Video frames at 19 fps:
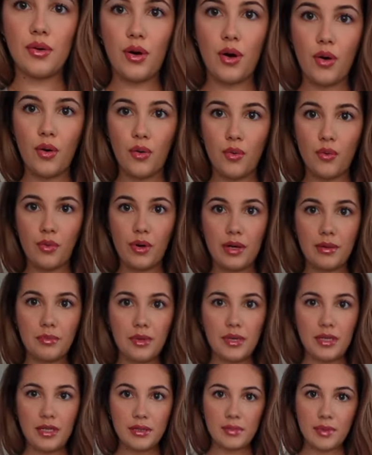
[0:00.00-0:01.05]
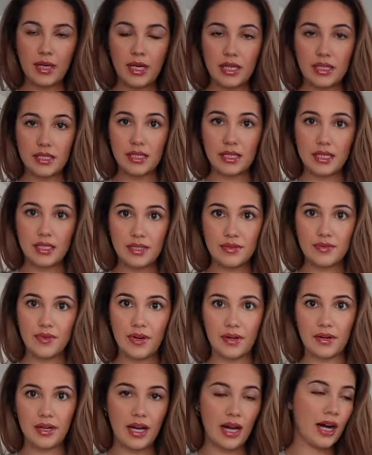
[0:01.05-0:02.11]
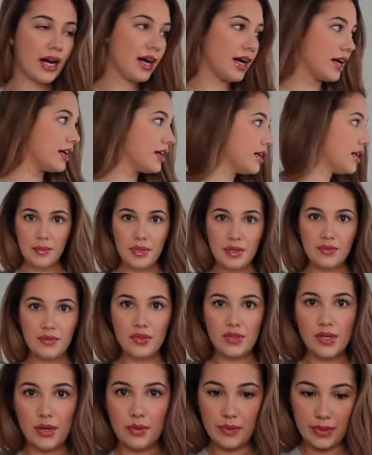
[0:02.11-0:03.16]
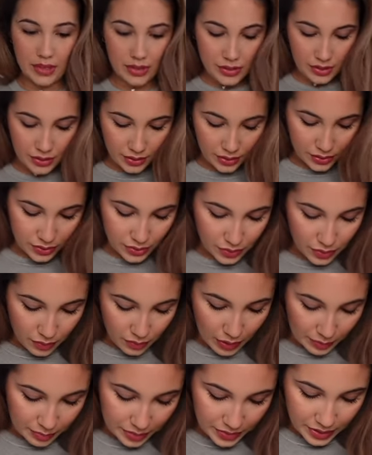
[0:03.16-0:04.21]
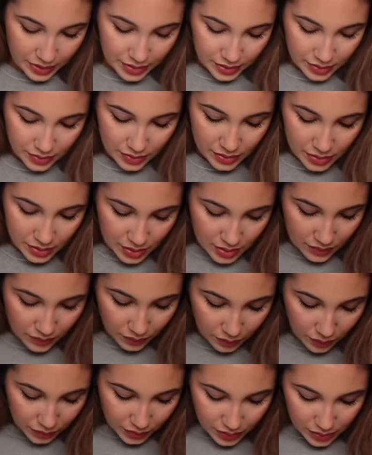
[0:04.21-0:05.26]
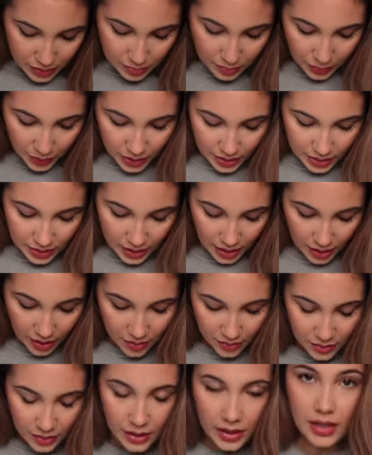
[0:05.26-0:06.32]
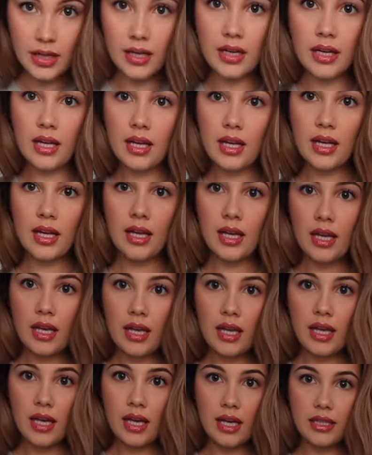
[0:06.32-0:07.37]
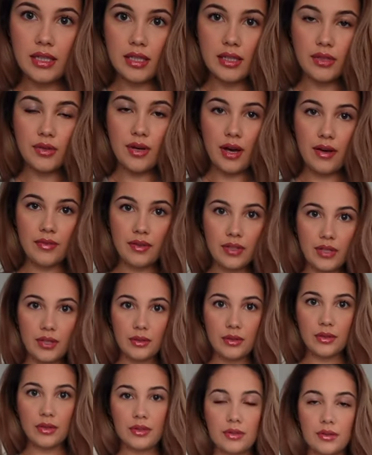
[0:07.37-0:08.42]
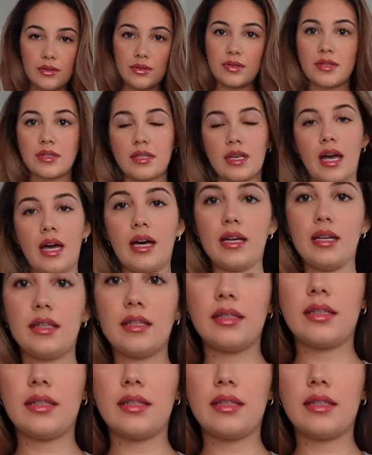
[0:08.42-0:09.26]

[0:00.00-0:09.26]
a whole one piece because it is very high. But if you don't want to turn it into a one piece, you can just fold this part down. And then you have a cute little set.